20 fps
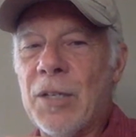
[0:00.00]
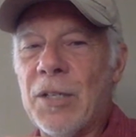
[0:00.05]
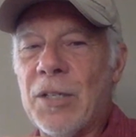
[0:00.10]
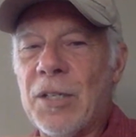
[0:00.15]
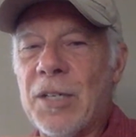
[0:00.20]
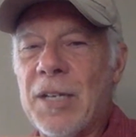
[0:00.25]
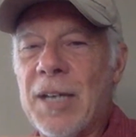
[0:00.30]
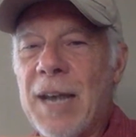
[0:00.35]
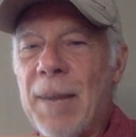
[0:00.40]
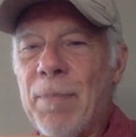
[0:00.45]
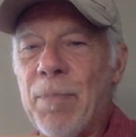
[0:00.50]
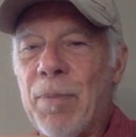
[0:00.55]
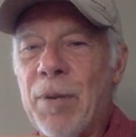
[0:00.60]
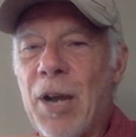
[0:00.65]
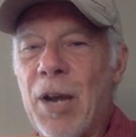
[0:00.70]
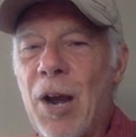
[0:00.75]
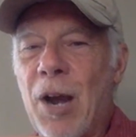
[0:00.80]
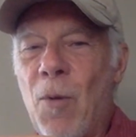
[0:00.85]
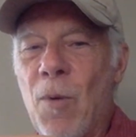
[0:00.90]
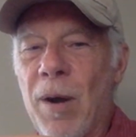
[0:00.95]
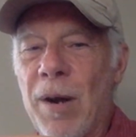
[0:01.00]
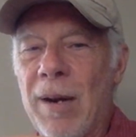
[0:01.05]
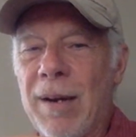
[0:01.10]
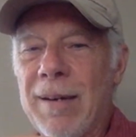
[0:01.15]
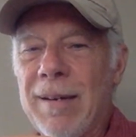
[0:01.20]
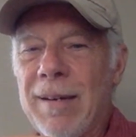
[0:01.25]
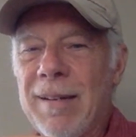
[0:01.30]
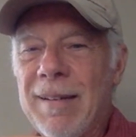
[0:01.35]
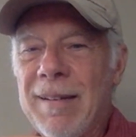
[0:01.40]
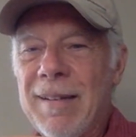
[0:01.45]
it just kept
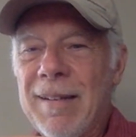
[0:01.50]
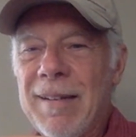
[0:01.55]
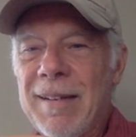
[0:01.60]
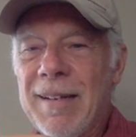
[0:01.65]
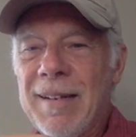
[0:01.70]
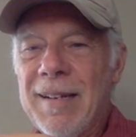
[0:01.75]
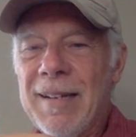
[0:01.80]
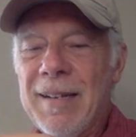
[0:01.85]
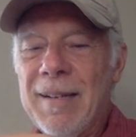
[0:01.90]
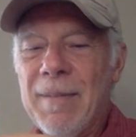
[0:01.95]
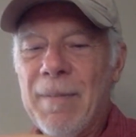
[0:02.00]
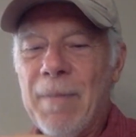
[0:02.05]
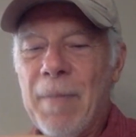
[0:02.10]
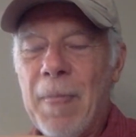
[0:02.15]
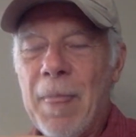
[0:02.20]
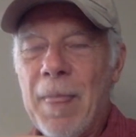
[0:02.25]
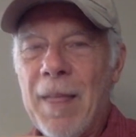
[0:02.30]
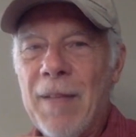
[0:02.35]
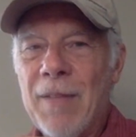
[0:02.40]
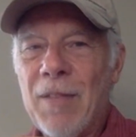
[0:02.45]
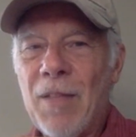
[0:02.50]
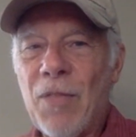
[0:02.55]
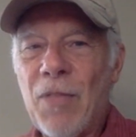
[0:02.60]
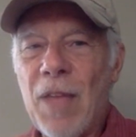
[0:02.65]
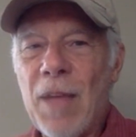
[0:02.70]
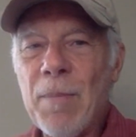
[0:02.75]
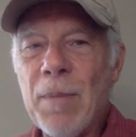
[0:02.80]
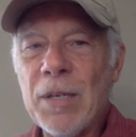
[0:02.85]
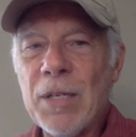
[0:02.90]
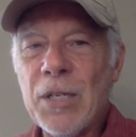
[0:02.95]
pulling.
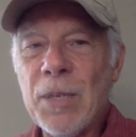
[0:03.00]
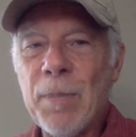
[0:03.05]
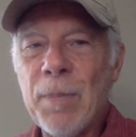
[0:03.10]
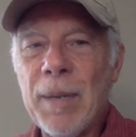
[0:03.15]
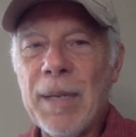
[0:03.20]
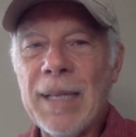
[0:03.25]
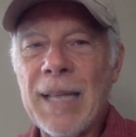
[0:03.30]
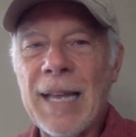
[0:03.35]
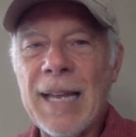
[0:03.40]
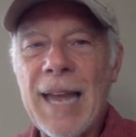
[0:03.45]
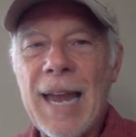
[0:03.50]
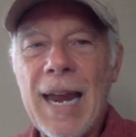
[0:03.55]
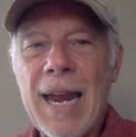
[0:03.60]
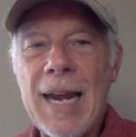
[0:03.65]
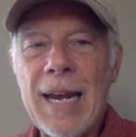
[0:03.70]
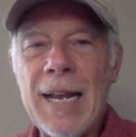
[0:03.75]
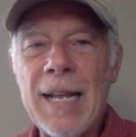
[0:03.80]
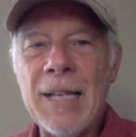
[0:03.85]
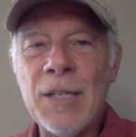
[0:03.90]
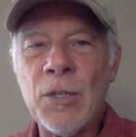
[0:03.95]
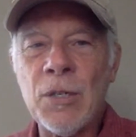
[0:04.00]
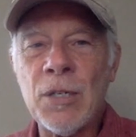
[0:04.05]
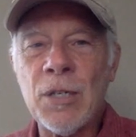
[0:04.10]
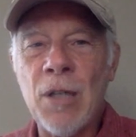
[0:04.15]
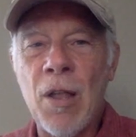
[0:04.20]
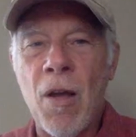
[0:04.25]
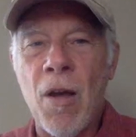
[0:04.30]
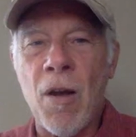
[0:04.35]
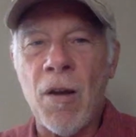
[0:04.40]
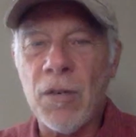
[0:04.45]
The thing must have been like 8
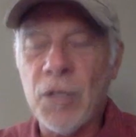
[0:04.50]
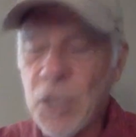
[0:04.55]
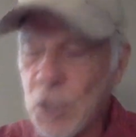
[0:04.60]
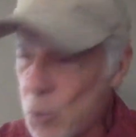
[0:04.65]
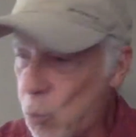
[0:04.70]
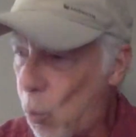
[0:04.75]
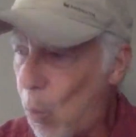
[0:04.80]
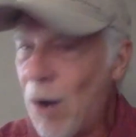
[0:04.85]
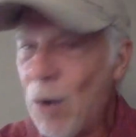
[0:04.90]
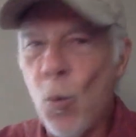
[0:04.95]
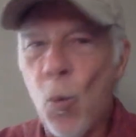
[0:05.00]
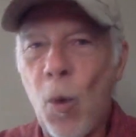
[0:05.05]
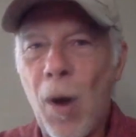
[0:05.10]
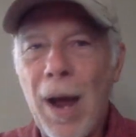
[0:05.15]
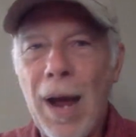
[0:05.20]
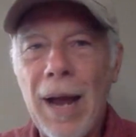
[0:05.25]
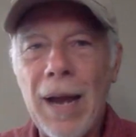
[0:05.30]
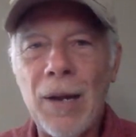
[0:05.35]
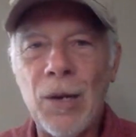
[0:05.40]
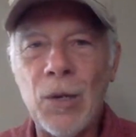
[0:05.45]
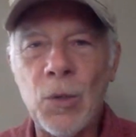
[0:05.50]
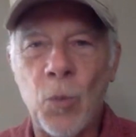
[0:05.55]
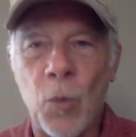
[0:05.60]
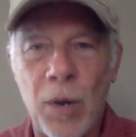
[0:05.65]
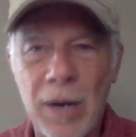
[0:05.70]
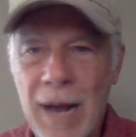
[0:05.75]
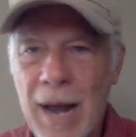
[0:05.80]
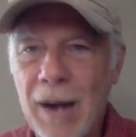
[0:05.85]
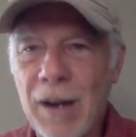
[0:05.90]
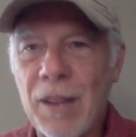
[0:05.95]
inches long, just one
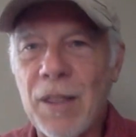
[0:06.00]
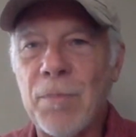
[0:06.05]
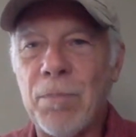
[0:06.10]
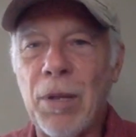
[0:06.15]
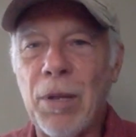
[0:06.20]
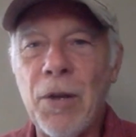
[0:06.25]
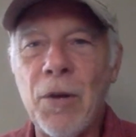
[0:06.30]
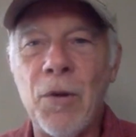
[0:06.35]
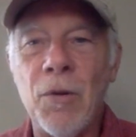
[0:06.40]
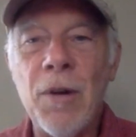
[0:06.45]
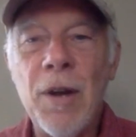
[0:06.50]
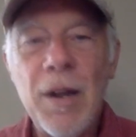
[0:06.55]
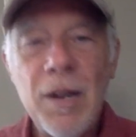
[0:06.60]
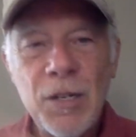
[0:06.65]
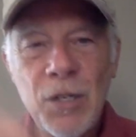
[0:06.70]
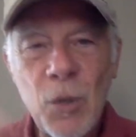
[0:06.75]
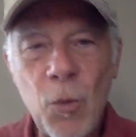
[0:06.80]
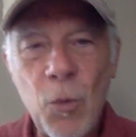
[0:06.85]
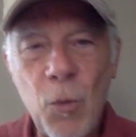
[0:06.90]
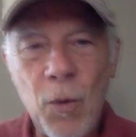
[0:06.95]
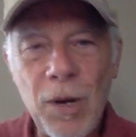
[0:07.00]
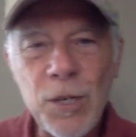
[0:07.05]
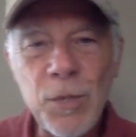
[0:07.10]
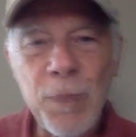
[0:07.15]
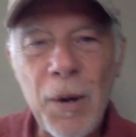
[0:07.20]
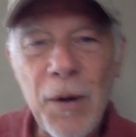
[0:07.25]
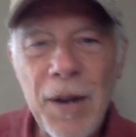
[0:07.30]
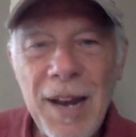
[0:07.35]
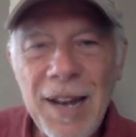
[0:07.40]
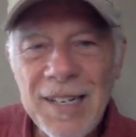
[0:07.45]
wild one out of the blue. So what
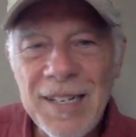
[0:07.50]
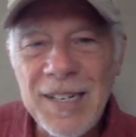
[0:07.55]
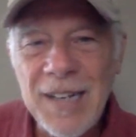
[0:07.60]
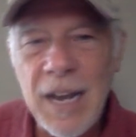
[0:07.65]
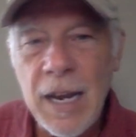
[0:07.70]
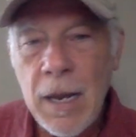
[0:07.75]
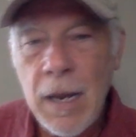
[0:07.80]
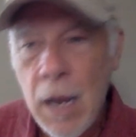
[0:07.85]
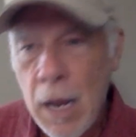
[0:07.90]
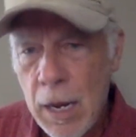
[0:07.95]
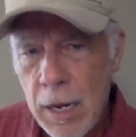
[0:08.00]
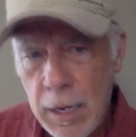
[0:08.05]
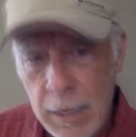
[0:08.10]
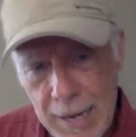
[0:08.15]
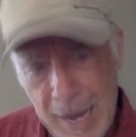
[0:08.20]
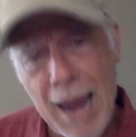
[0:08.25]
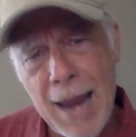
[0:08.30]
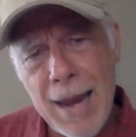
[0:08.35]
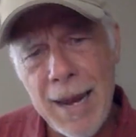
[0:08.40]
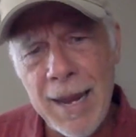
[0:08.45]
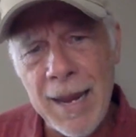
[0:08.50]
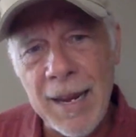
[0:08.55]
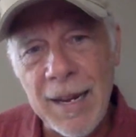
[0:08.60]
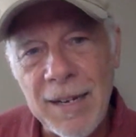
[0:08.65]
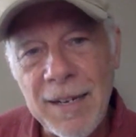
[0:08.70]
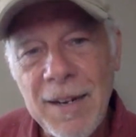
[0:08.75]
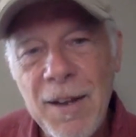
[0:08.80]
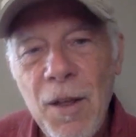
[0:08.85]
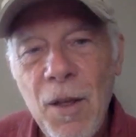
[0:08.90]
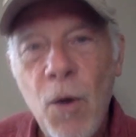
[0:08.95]
does Marianne say? Yank
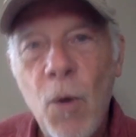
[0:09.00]
it.